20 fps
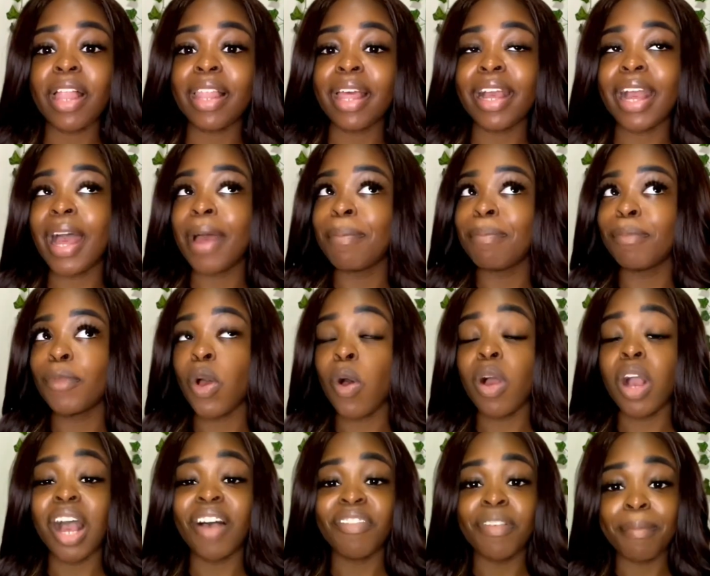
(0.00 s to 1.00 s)
like, I'm
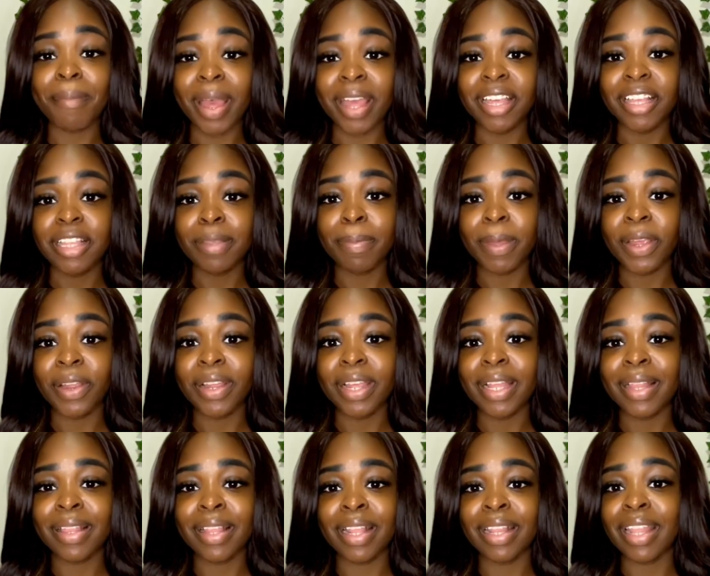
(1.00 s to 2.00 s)
going off of my
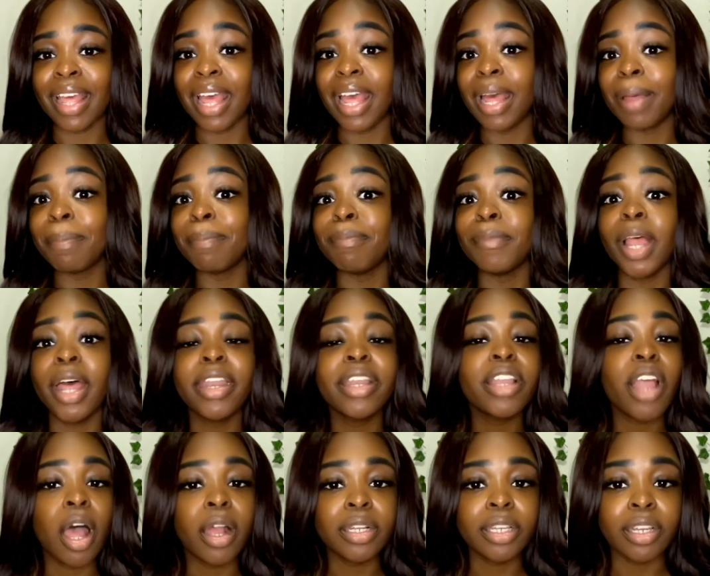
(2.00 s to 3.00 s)
experience, and that I'm not a
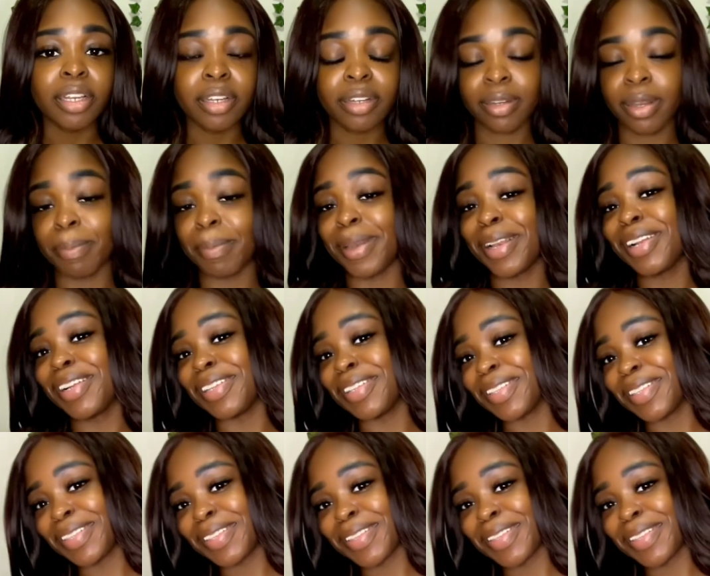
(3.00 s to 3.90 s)
doctor, I'm a nurse.